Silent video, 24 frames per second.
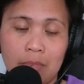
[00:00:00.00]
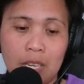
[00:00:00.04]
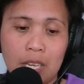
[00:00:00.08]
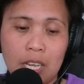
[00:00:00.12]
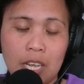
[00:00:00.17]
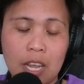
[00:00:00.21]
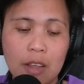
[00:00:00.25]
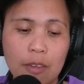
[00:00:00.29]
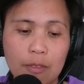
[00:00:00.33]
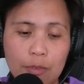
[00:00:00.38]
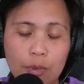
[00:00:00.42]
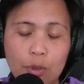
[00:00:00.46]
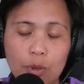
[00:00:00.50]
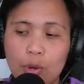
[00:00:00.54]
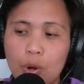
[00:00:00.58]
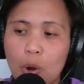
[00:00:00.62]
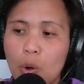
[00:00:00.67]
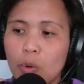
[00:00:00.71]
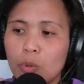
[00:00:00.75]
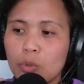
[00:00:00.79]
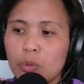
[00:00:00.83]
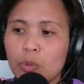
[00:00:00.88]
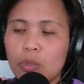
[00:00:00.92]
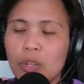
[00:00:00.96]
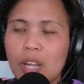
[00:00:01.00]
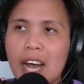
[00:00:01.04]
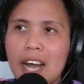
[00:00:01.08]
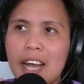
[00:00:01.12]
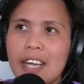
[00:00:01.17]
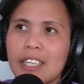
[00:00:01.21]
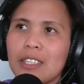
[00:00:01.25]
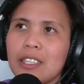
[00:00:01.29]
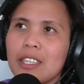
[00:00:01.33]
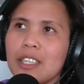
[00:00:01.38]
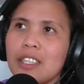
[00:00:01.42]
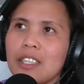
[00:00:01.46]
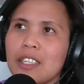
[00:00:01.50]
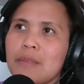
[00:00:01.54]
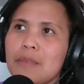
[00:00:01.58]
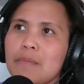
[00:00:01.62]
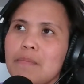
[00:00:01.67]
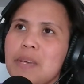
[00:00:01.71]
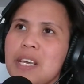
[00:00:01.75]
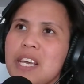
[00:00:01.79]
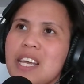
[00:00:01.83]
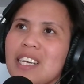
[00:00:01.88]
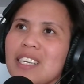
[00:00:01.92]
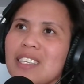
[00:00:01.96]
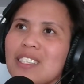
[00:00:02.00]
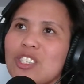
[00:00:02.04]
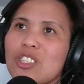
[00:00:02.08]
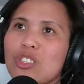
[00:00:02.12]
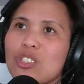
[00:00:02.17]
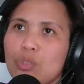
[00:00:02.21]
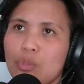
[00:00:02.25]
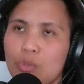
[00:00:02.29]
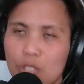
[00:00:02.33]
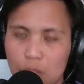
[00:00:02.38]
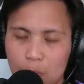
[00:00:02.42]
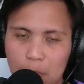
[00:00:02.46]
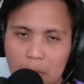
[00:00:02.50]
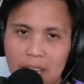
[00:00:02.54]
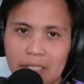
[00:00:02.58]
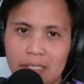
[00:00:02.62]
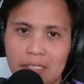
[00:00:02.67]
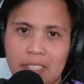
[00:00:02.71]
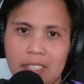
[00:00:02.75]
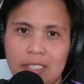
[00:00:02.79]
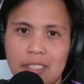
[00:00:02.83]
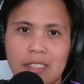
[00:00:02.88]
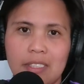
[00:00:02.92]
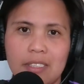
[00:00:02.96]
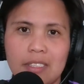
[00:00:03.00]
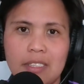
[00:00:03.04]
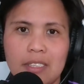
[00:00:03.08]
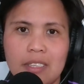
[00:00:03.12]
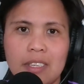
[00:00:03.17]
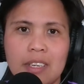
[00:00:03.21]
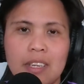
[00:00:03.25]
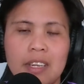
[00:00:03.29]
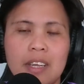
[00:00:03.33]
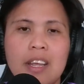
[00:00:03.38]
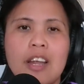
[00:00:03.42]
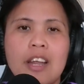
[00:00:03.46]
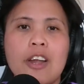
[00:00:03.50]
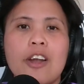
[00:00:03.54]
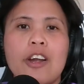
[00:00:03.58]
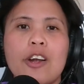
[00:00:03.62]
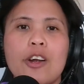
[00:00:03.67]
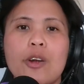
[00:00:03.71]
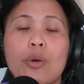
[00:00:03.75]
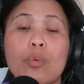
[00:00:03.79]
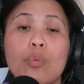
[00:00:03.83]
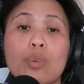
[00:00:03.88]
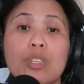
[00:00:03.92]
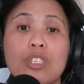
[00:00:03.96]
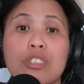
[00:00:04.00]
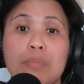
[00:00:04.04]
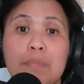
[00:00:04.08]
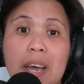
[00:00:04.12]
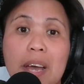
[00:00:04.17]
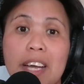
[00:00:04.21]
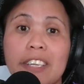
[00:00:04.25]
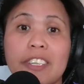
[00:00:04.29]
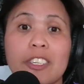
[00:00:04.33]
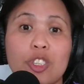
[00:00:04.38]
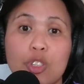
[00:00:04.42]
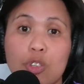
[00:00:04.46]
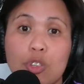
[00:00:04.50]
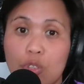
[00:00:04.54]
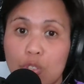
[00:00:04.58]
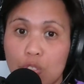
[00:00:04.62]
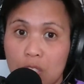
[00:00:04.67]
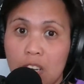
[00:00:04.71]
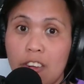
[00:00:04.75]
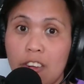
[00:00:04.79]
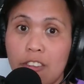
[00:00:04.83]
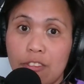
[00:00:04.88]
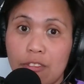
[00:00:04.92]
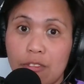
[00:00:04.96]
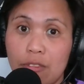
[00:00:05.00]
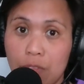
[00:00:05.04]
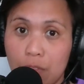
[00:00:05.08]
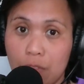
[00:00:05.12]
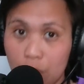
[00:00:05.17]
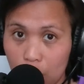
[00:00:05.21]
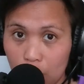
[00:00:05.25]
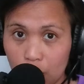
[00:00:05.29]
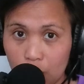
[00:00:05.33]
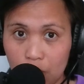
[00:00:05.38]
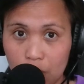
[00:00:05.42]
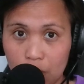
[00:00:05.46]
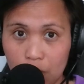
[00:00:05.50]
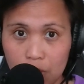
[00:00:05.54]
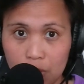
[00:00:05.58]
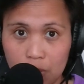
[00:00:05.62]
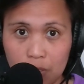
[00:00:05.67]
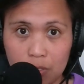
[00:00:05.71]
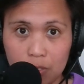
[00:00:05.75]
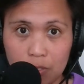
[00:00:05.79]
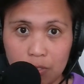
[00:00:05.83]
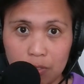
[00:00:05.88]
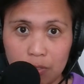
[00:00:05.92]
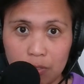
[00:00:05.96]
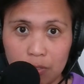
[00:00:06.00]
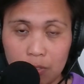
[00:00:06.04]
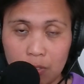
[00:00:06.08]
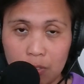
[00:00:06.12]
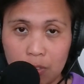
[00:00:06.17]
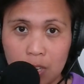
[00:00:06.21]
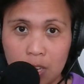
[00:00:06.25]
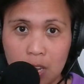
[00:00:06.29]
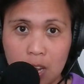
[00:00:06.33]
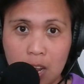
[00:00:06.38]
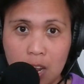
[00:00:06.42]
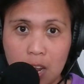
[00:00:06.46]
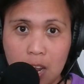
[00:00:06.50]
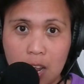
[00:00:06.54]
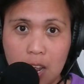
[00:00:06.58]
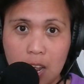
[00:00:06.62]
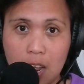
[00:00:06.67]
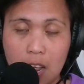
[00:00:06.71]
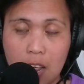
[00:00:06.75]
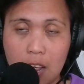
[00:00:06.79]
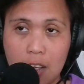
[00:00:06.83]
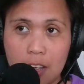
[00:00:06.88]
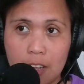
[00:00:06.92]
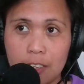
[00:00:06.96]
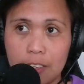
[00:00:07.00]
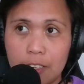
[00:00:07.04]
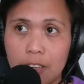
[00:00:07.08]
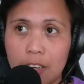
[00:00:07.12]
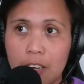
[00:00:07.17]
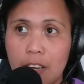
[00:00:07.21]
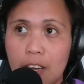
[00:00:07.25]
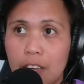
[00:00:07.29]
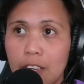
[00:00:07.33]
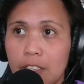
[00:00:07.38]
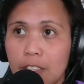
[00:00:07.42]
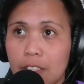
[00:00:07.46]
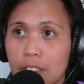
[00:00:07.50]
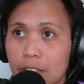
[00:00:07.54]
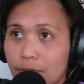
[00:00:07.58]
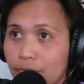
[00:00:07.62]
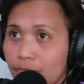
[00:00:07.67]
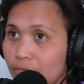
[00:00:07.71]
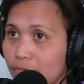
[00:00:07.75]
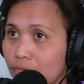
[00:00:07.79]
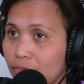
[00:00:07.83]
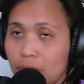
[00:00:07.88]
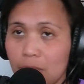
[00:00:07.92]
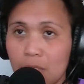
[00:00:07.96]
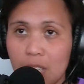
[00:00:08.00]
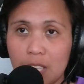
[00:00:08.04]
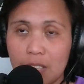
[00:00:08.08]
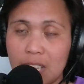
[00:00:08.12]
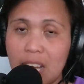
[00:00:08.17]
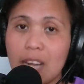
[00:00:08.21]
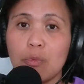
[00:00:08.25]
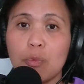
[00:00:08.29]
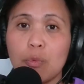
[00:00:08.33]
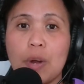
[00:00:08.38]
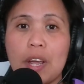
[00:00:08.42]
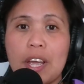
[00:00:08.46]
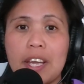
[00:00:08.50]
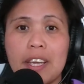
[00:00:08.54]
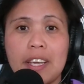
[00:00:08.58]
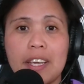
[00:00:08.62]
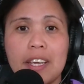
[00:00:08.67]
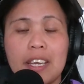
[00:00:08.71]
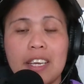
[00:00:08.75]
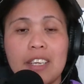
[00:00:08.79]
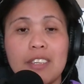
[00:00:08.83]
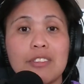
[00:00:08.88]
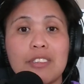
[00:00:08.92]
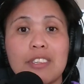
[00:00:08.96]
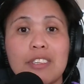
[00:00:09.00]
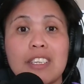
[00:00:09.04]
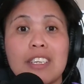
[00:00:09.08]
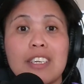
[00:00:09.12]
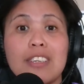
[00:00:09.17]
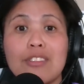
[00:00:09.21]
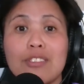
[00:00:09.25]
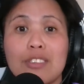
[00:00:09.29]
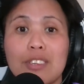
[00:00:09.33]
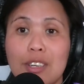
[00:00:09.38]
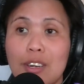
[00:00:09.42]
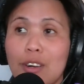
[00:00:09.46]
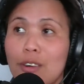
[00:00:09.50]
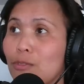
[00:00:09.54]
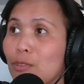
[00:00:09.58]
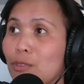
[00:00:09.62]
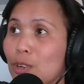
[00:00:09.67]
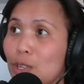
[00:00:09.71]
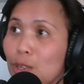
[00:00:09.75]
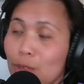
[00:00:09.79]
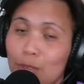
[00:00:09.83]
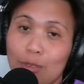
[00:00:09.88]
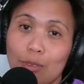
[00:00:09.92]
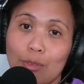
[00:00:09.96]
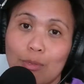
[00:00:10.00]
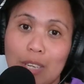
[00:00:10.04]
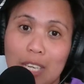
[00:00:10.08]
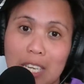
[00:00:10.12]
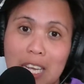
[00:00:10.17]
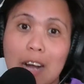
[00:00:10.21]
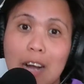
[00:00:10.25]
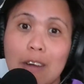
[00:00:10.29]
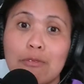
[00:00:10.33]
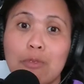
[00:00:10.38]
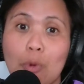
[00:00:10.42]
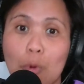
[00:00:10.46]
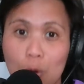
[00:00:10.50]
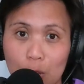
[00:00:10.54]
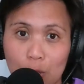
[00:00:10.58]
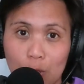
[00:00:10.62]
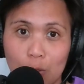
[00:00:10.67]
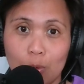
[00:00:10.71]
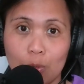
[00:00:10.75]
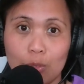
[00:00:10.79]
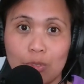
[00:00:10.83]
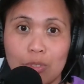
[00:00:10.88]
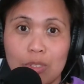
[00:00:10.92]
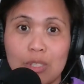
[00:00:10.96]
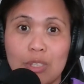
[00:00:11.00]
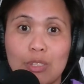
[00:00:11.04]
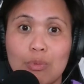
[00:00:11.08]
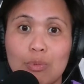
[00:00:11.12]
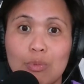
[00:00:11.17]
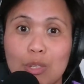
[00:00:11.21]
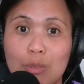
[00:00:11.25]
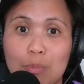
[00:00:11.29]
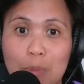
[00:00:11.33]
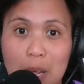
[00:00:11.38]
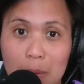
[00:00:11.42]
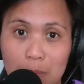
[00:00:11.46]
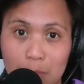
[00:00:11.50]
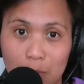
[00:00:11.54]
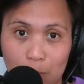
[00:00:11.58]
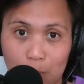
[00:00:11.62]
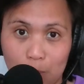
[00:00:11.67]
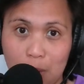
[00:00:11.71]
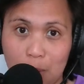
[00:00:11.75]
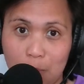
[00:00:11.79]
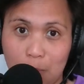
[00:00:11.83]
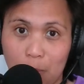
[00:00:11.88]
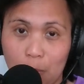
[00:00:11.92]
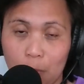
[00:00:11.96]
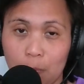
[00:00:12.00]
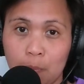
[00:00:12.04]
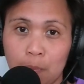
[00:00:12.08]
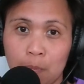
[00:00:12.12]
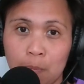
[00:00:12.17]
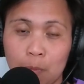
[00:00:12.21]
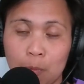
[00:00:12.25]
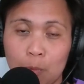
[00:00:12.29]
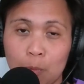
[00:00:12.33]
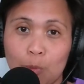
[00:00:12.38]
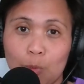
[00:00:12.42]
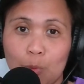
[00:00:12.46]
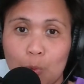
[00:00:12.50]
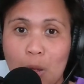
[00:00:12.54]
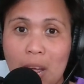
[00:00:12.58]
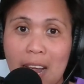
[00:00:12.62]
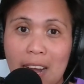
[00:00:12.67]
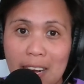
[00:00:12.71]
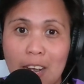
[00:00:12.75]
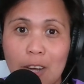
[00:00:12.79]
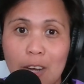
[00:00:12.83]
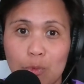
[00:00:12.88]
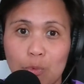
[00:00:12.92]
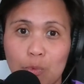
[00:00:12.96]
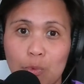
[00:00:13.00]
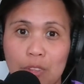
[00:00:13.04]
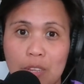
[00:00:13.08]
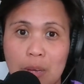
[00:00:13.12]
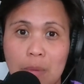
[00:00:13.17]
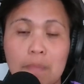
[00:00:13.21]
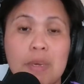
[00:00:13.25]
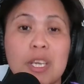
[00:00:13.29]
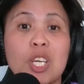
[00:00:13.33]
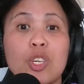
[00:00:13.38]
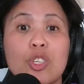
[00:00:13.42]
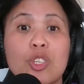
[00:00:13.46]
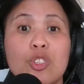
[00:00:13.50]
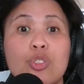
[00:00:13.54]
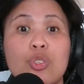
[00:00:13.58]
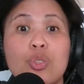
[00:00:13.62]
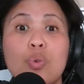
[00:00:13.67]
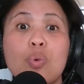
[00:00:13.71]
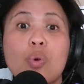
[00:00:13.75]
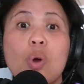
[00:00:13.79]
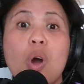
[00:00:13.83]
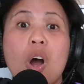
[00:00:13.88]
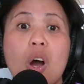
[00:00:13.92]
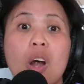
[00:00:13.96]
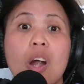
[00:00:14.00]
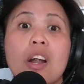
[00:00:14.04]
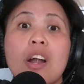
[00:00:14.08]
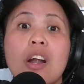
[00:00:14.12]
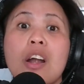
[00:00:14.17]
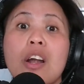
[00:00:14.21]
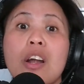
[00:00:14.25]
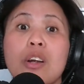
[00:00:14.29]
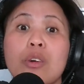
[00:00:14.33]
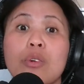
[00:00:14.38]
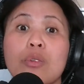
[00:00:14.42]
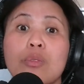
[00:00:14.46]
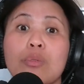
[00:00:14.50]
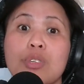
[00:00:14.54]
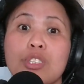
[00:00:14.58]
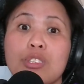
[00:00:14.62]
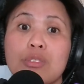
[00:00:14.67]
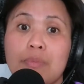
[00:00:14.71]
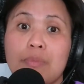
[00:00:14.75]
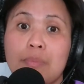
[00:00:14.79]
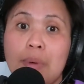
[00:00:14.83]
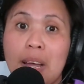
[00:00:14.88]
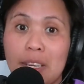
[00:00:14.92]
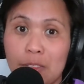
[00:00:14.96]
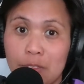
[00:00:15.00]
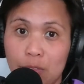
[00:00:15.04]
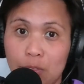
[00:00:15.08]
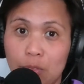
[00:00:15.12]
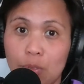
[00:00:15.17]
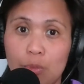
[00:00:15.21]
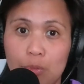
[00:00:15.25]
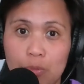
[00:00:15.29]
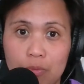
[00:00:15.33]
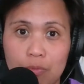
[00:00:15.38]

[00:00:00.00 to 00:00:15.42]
If you don't like being disrespected, respect yourself first. And in that way, it's easier for you to really avoid those disrespectful people, to hang out with them, because you are respectful.